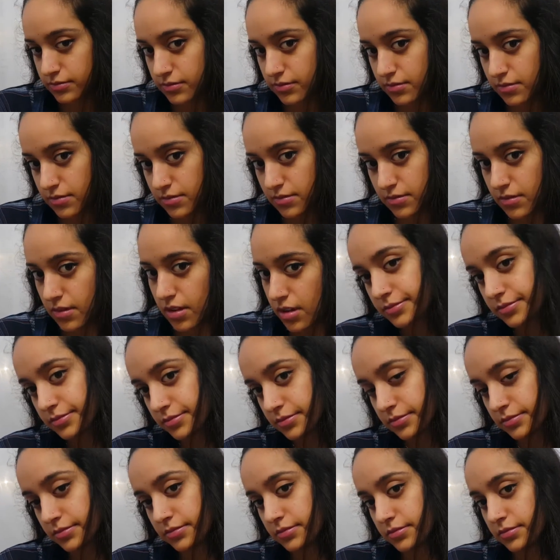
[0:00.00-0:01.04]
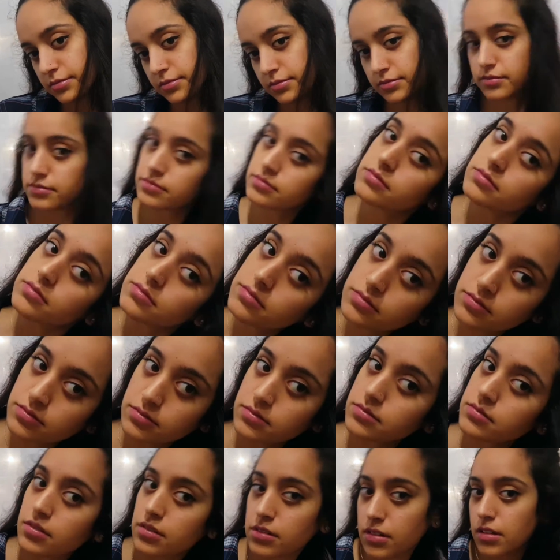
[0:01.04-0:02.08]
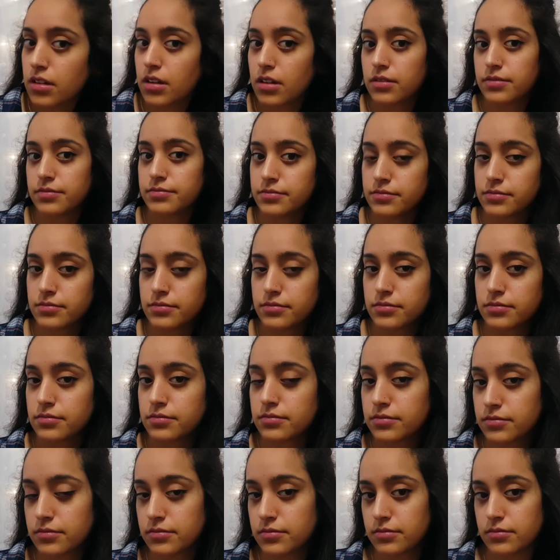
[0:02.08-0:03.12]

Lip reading: time around. That's fine. You can always go over it again,